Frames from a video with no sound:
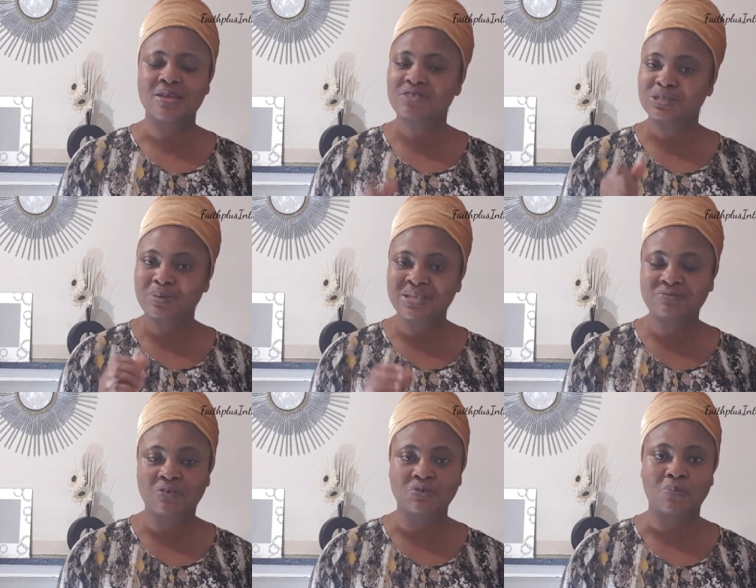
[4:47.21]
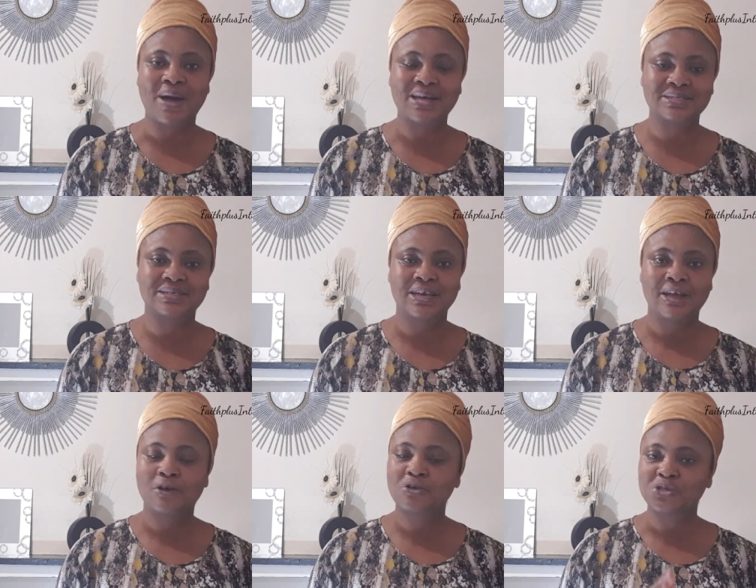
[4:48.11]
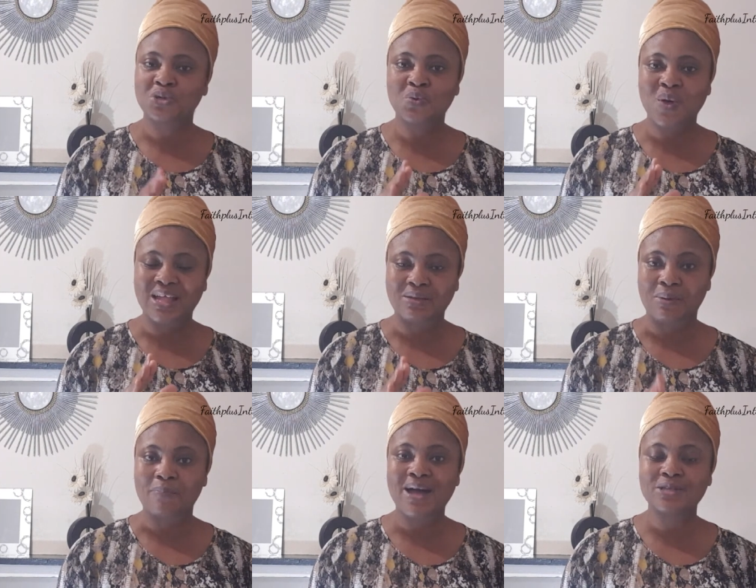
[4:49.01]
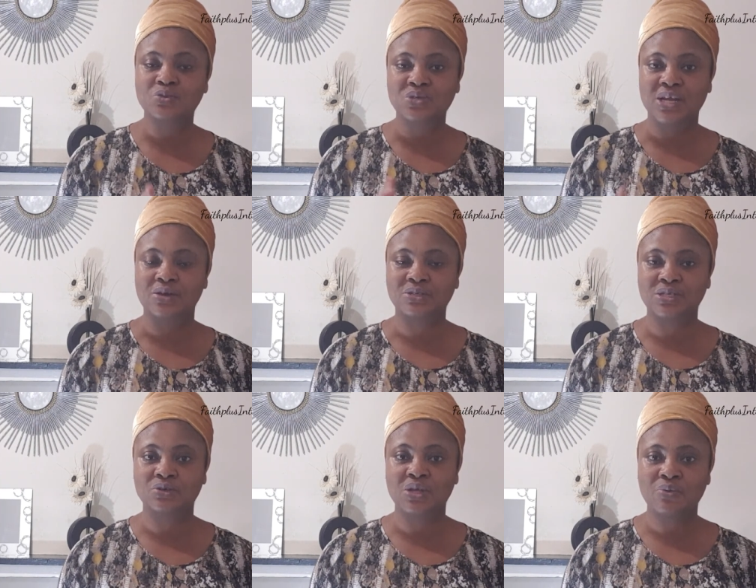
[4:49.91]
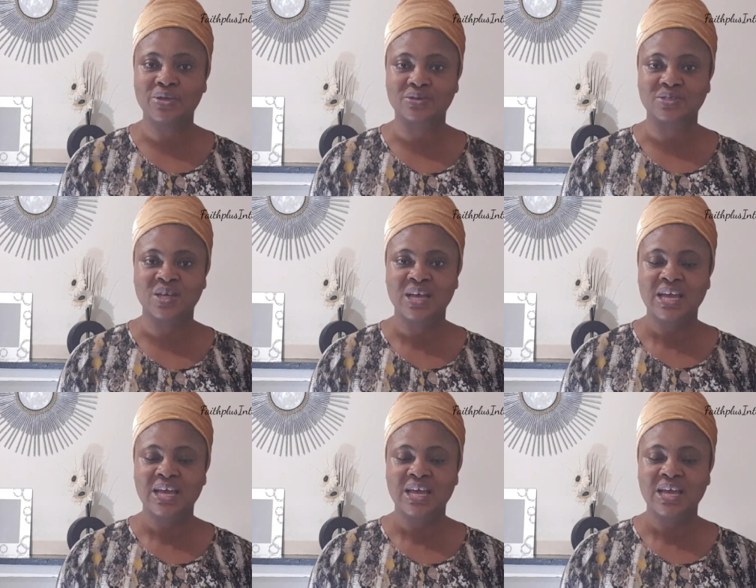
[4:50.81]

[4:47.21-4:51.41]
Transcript: Irrespective of your past, God does not look at our past to deal with us.